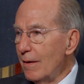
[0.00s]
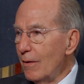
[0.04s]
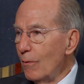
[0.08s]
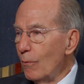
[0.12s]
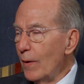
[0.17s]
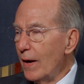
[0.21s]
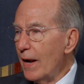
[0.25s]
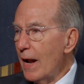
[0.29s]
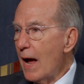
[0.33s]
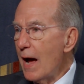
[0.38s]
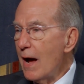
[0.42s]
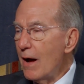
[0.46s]

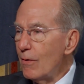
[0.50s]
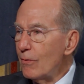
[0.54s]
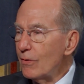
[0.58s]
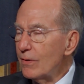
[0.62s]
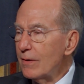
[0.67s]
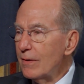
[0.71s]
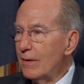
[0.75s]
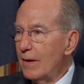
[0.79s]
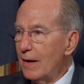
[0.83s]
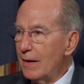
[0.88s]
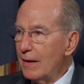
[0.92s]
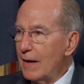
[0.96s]
went
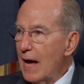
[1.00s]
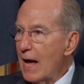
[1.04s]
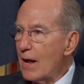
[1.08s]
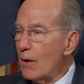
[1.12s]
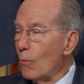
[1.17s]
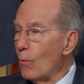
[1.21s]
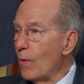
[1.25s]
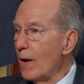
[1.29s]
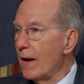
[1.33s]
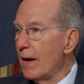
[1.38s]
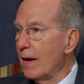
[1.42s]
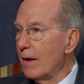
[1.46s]
out and got
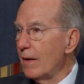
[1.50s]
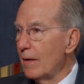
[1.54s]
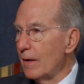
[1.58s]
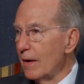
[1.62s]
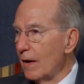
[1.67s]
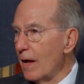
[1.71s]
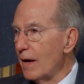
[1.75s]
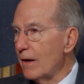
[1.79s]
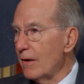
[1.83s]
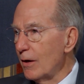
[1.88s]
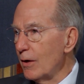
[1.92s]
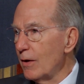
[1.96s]
away, and
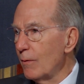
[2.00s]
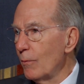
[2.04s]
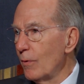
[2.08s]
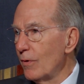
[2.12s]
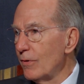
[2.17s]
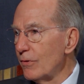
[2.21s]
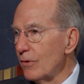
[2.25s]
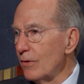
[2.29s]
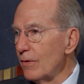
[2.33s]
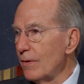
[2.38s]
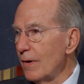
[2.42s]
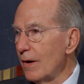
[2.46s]
luckily
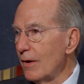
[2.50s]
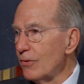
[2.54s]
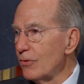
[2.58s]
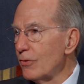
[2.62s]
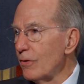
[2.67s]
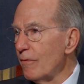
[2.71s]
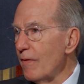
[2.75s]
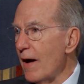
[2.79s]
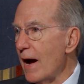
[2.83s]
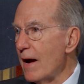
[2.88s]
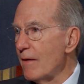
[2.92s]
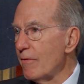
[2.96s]
was a
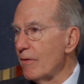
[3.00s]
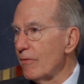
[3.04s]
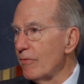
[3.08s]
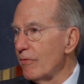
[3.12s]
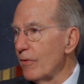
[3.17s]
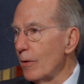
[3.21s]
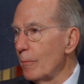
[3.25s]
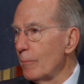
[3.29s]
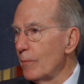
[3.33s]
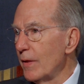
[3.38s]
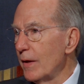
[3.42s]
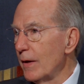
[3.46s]
survivor
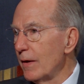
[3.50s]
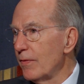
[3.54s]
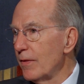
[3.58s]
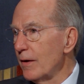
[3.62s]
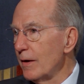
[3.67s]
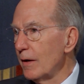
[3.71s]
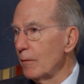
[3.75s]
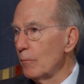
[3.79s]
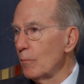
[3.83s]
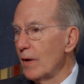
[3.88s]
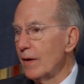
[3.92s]
from the thing.